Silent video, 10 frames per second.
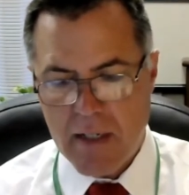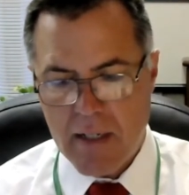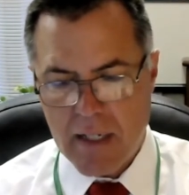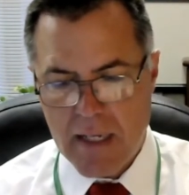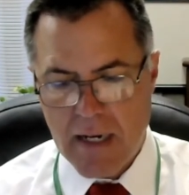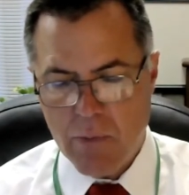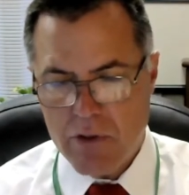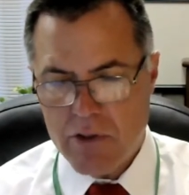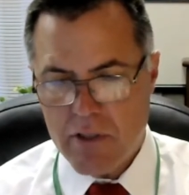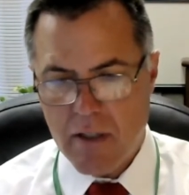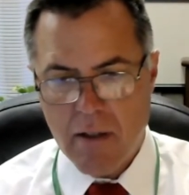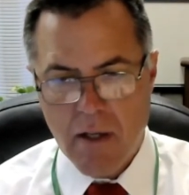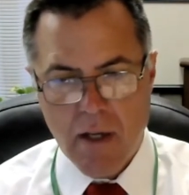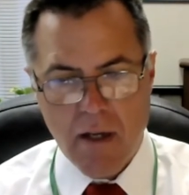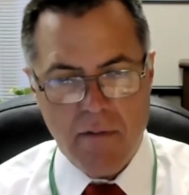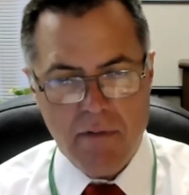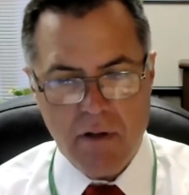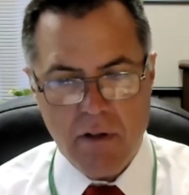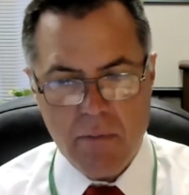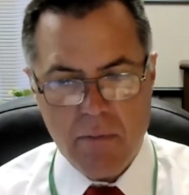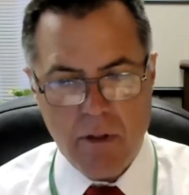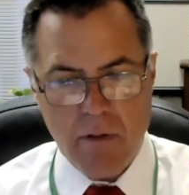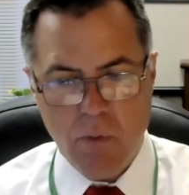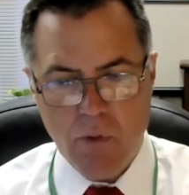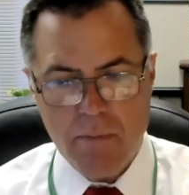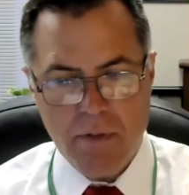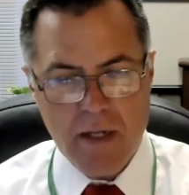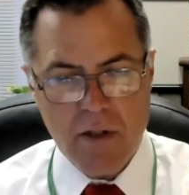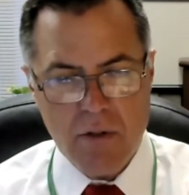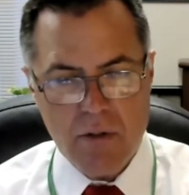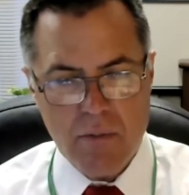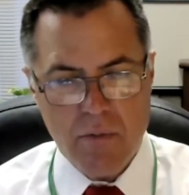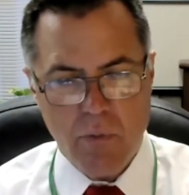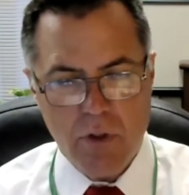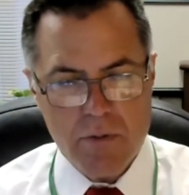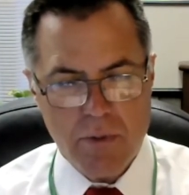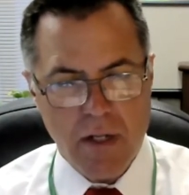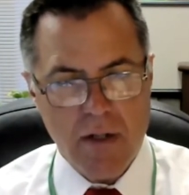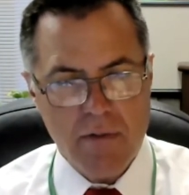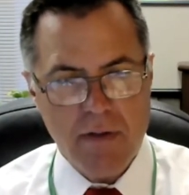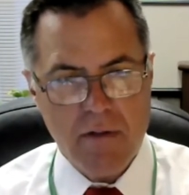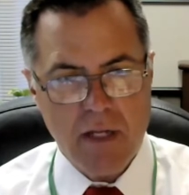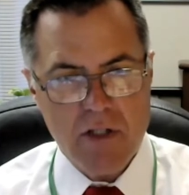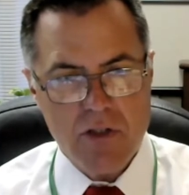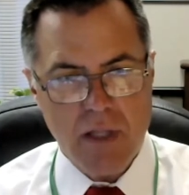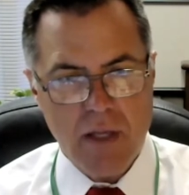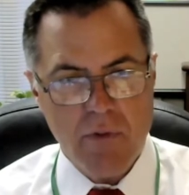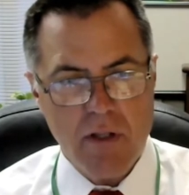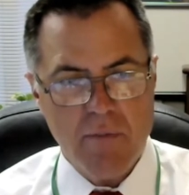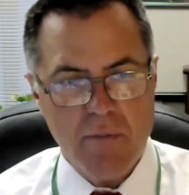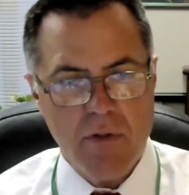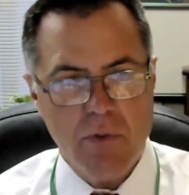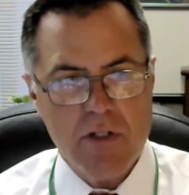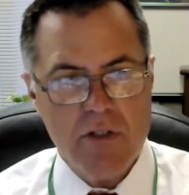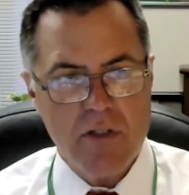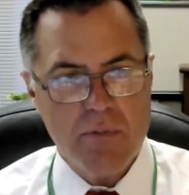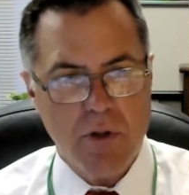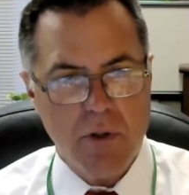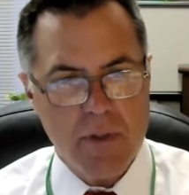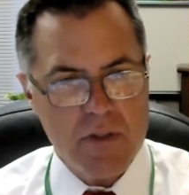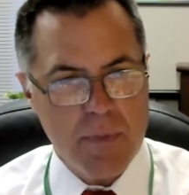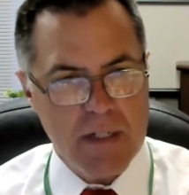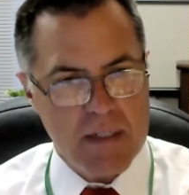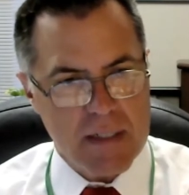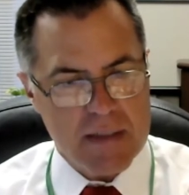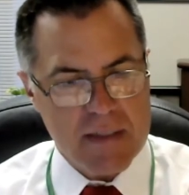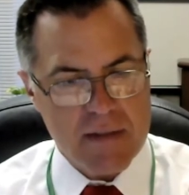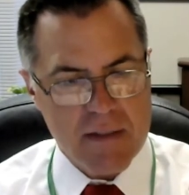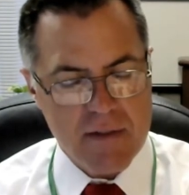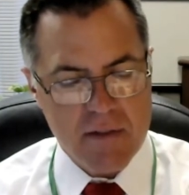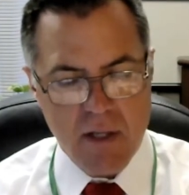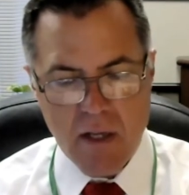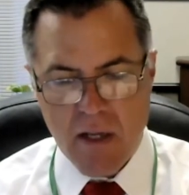And again, I will say a warm thank you to the Williamsburg Health Foundation. They really have been the reason this program has been in existence.